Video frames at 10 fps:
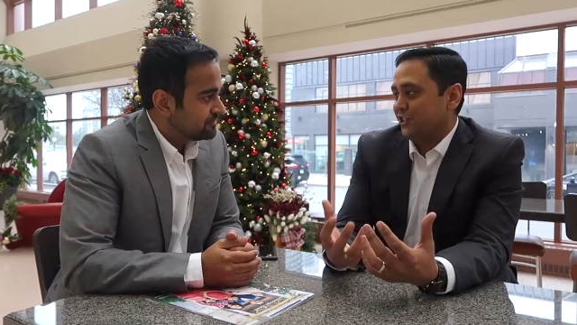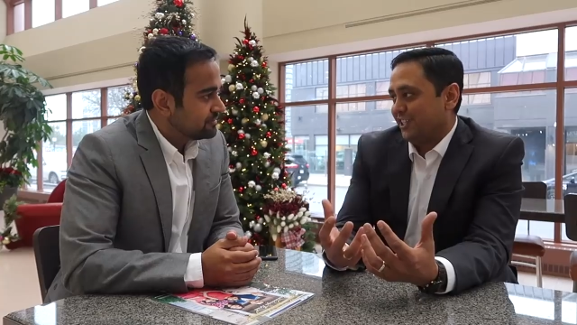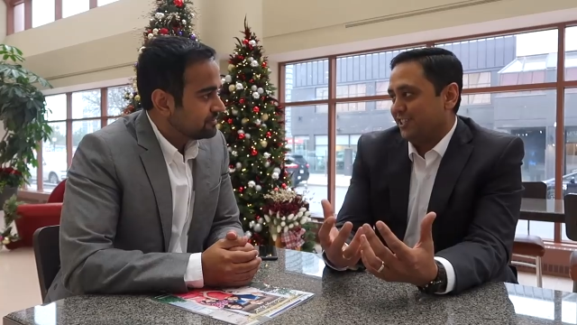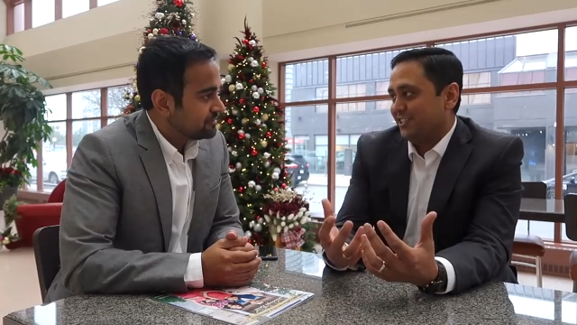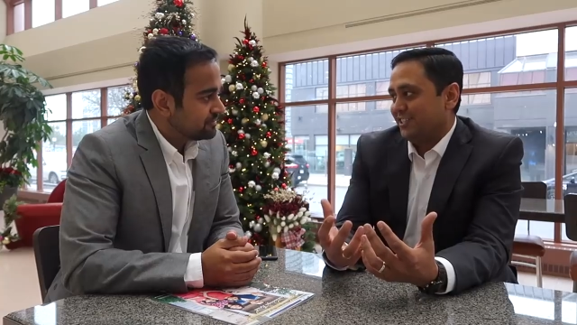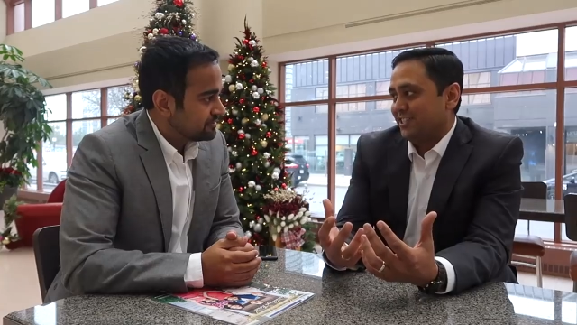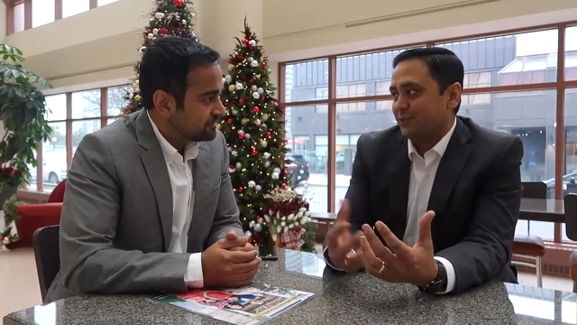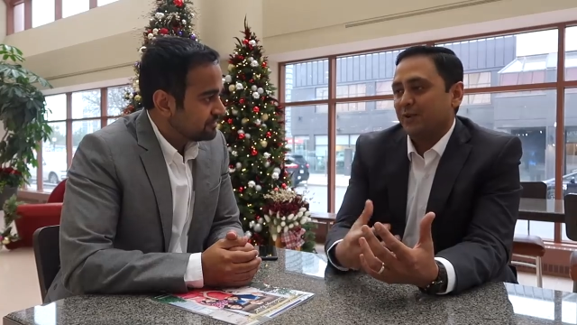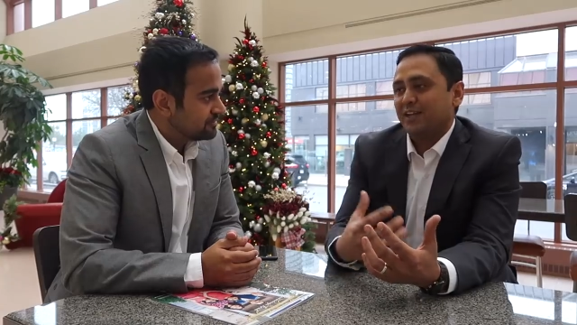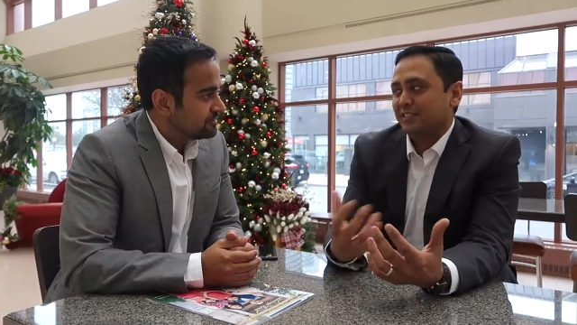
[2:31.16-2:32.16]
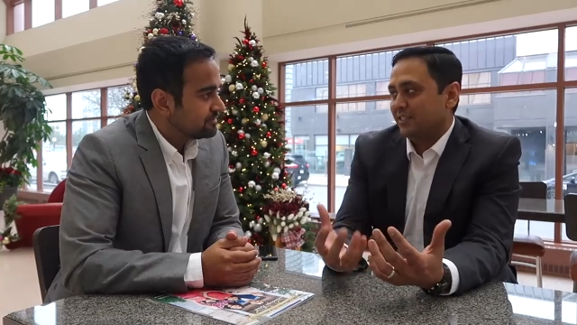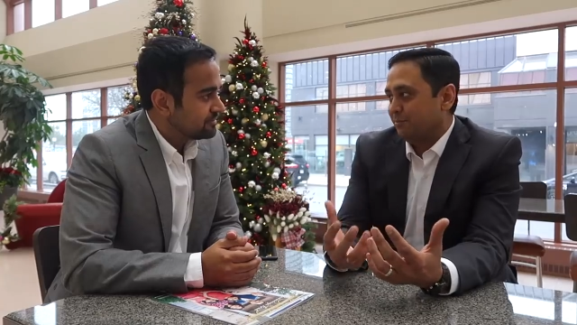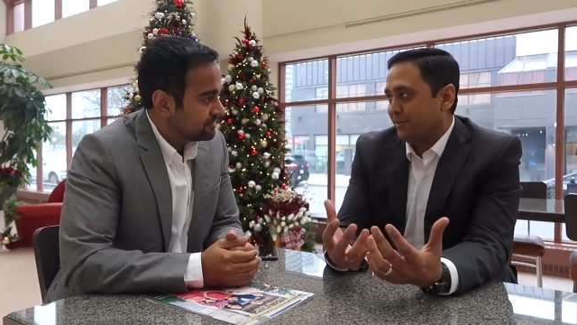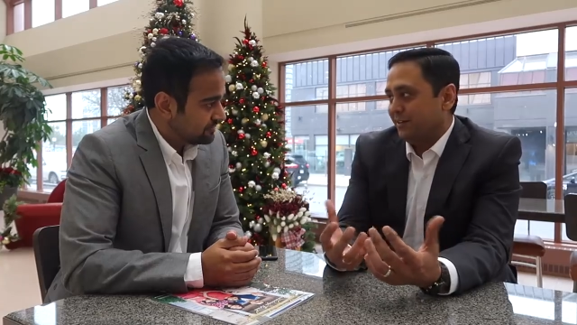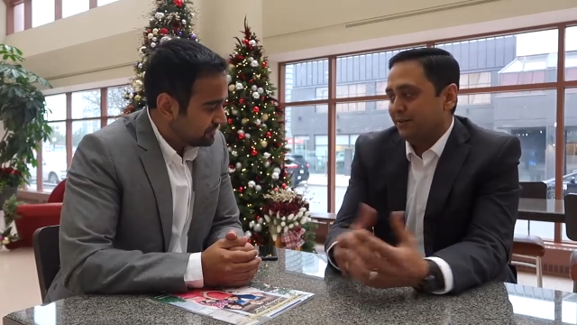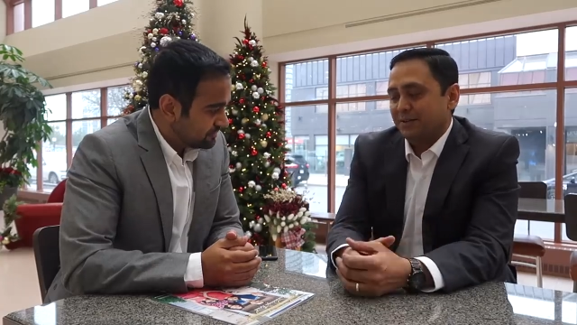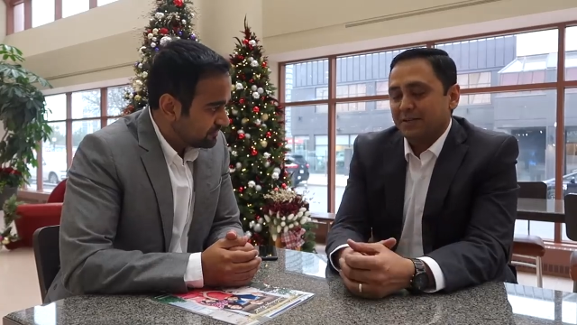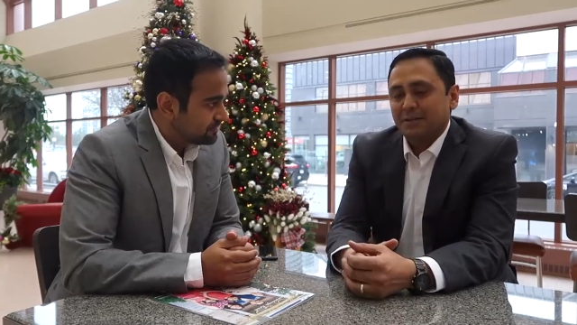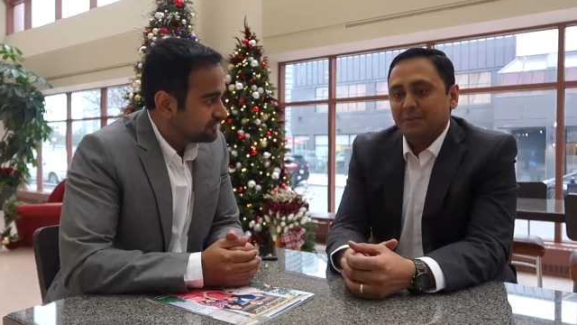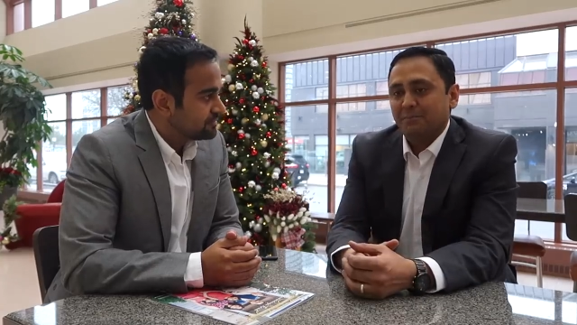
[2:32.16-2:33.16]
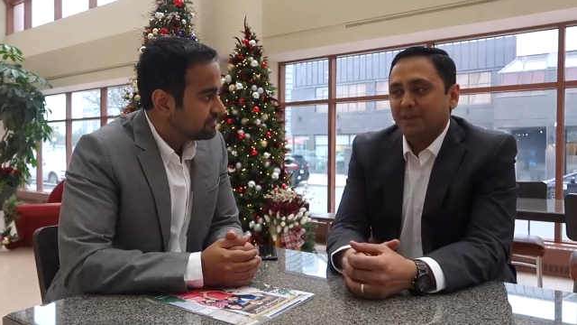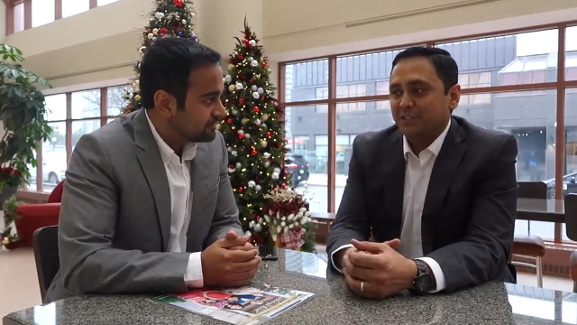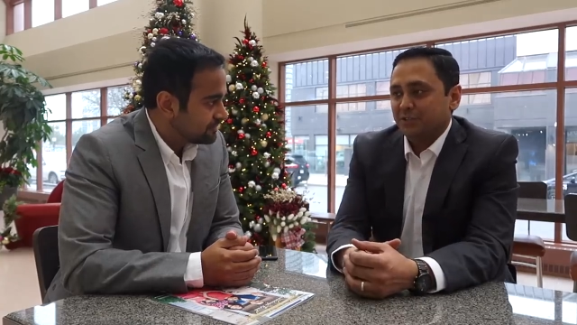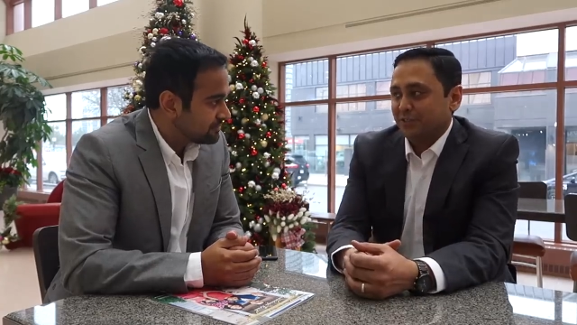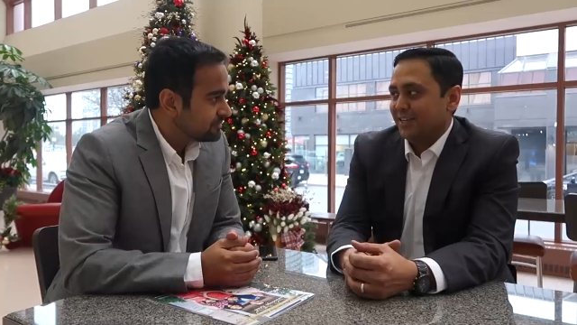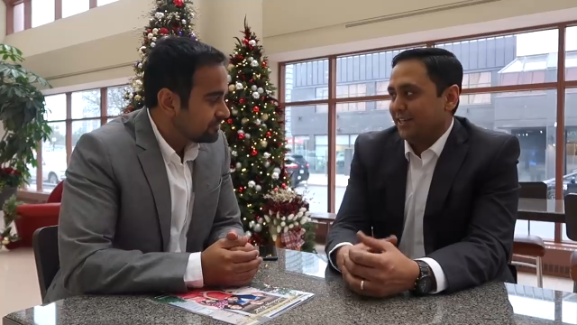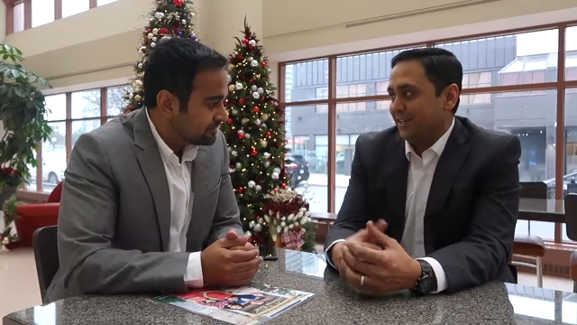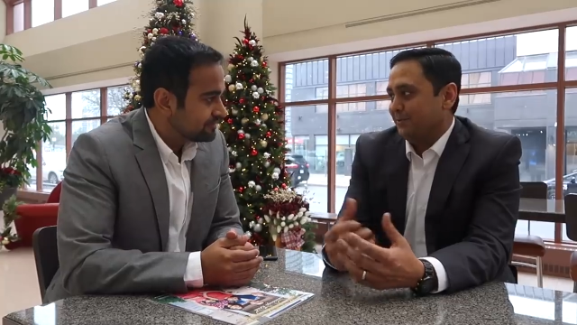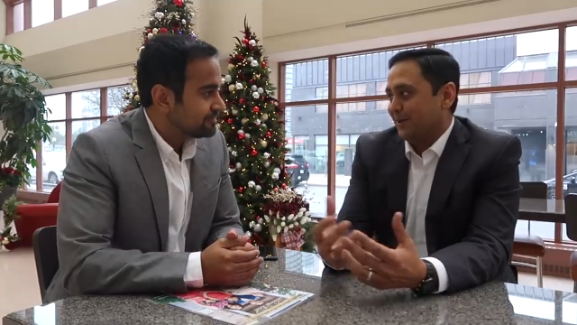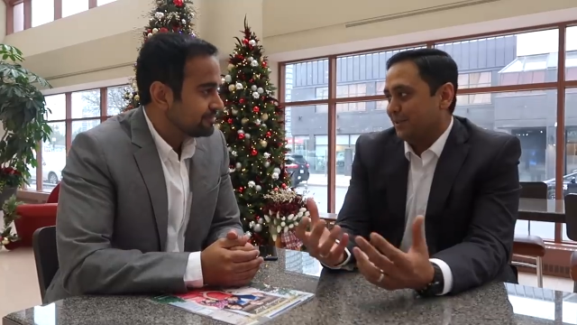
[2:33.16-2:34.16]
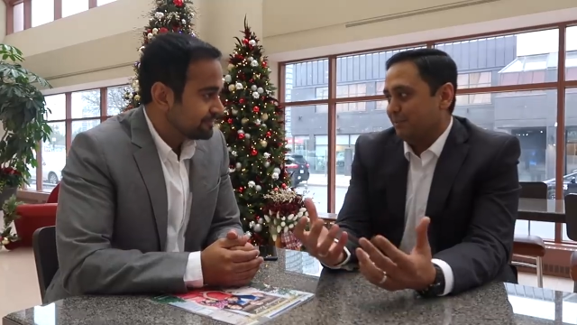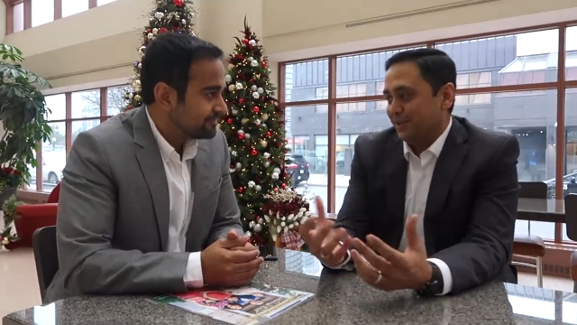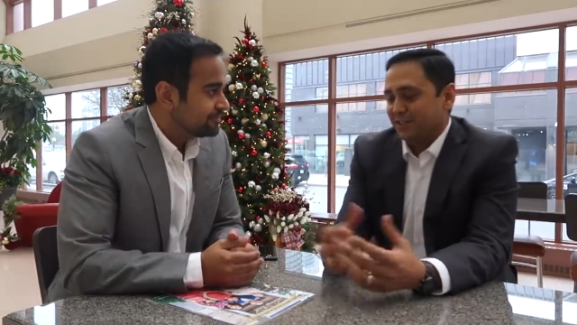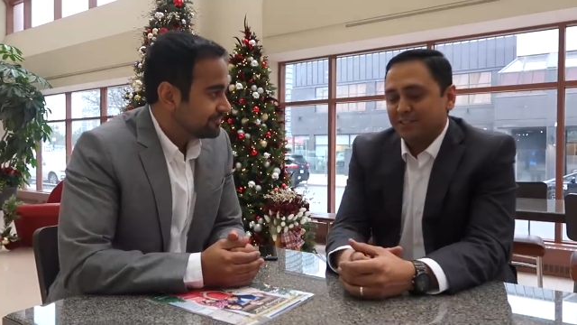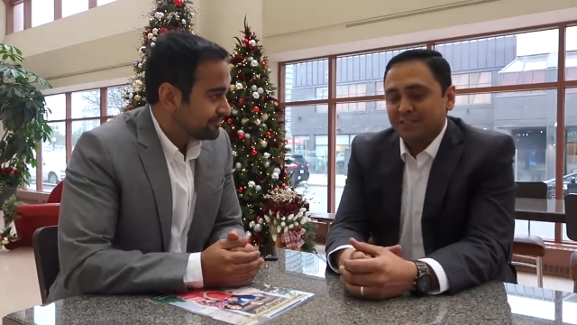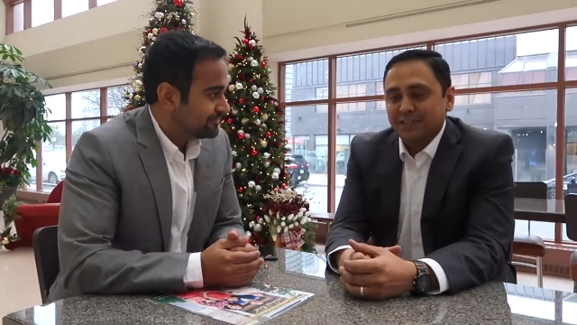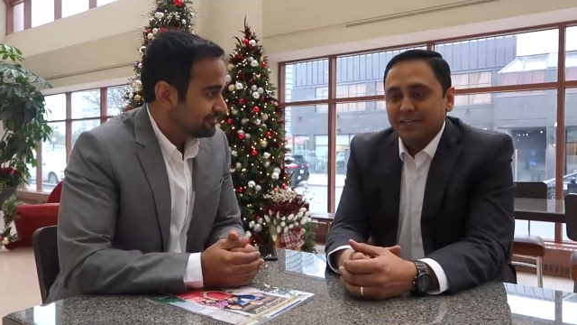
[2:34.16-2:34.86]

Speaker 1: a change is well accepted by the society, by the peers,